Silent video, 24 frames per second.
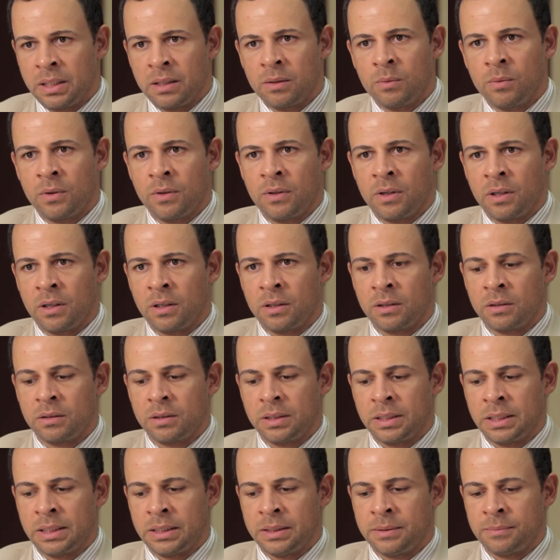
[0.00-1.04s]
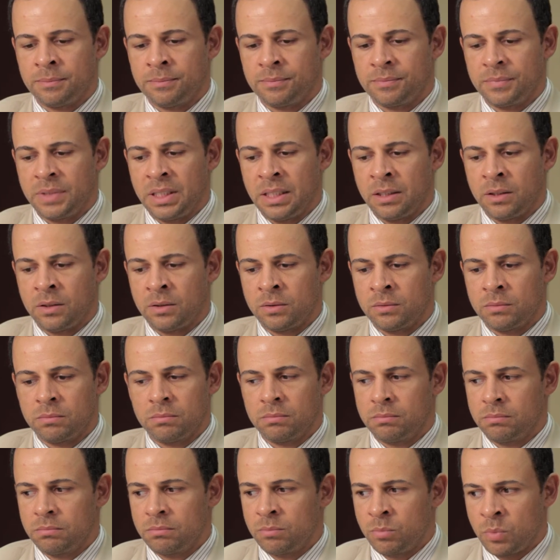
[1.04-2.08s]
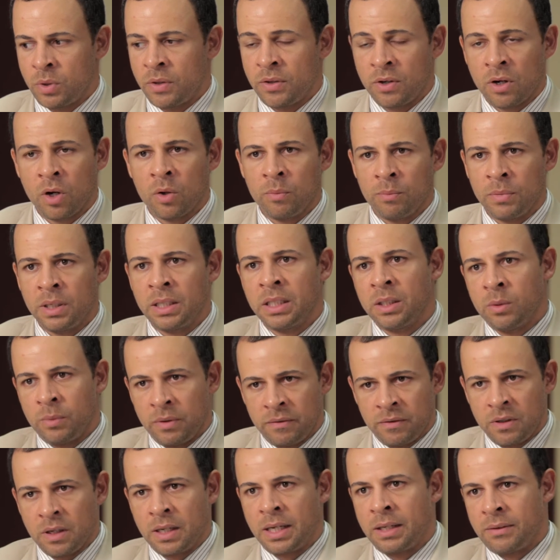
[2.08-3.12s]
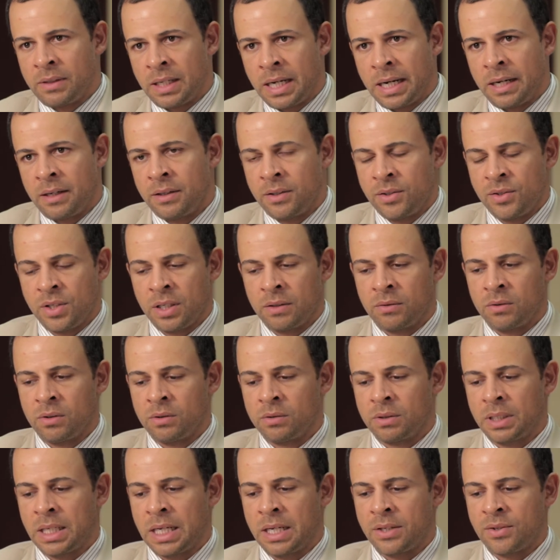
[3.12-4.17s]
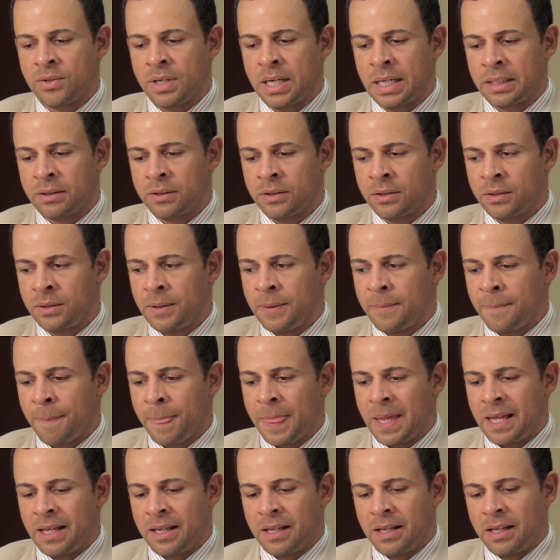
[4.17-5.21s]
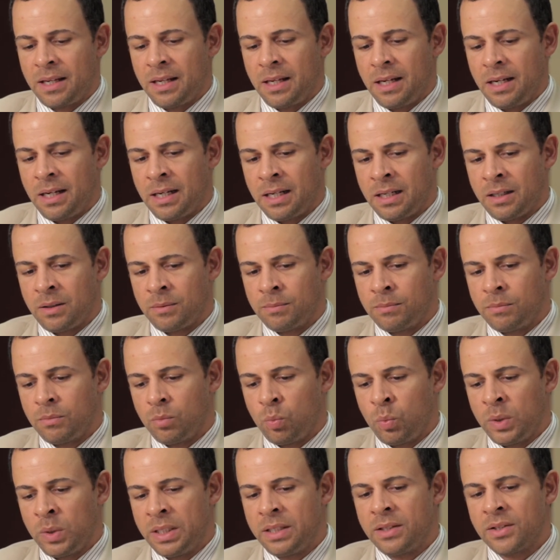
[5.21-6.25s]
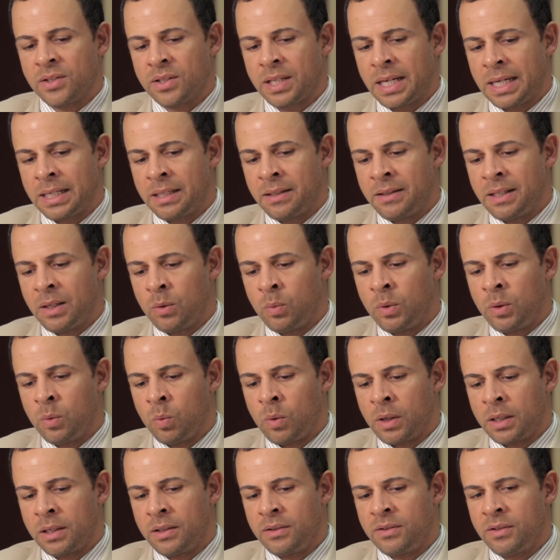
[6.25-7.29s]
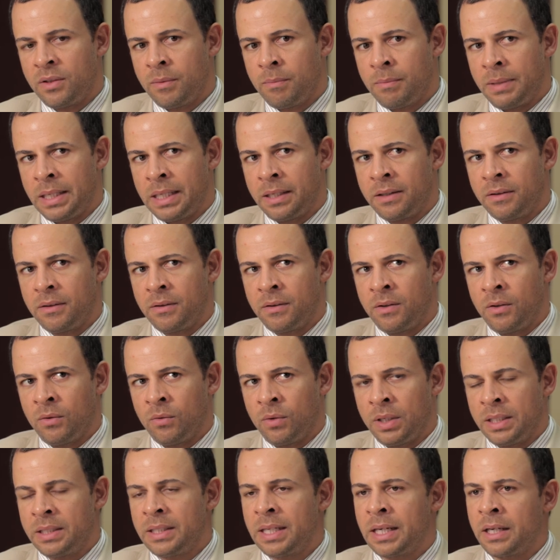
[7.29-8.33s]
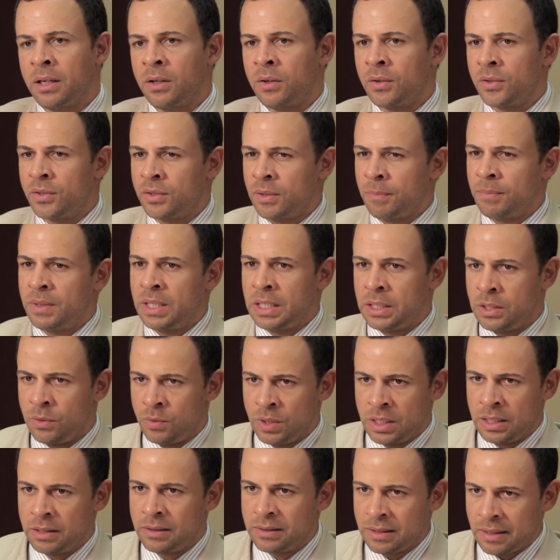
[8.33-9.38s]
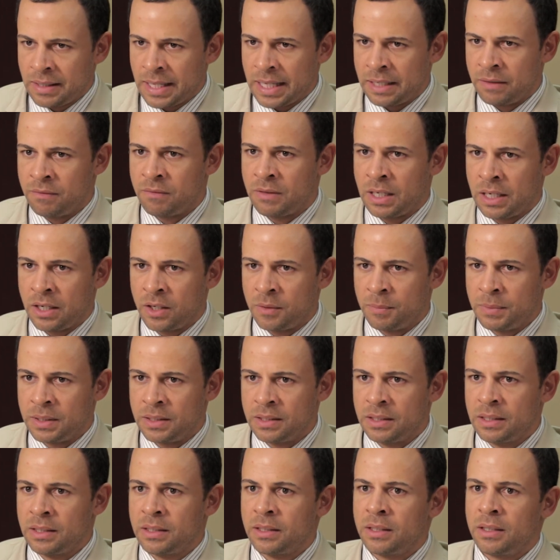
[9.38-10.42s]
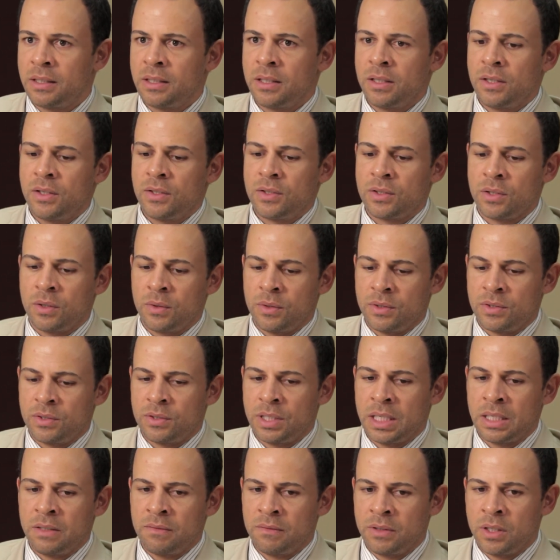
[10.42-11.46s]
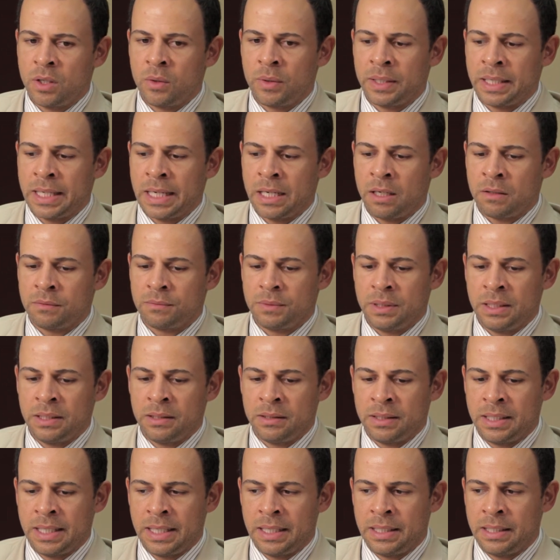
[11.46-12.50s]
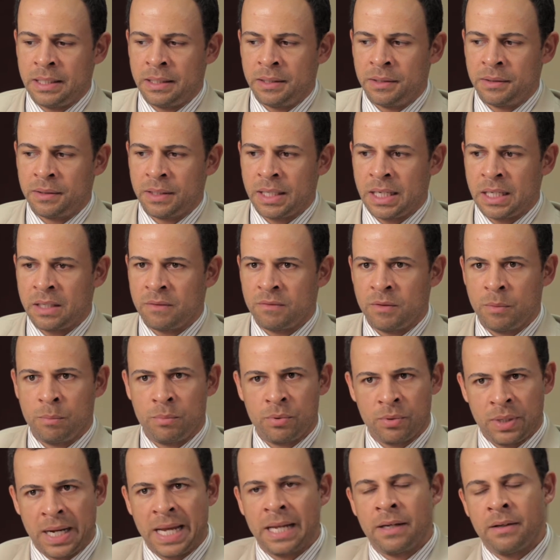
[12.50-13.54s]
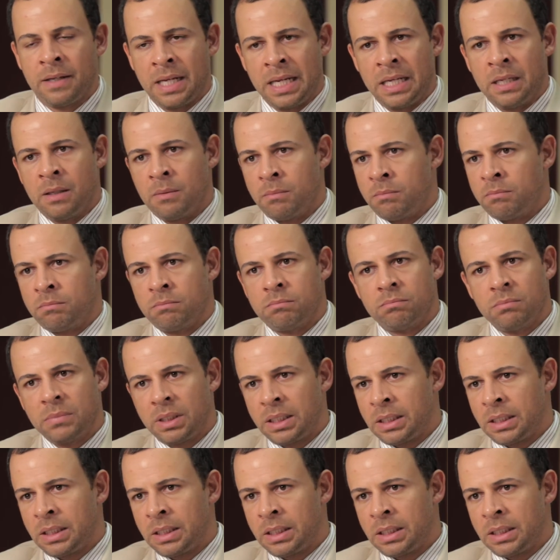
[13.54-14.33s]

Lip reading: it with our own money. We've gone out and hired a general contractor. We decided that we wanted to make the retail something unique to that environment. So instead of going out and getting kind of a brand name,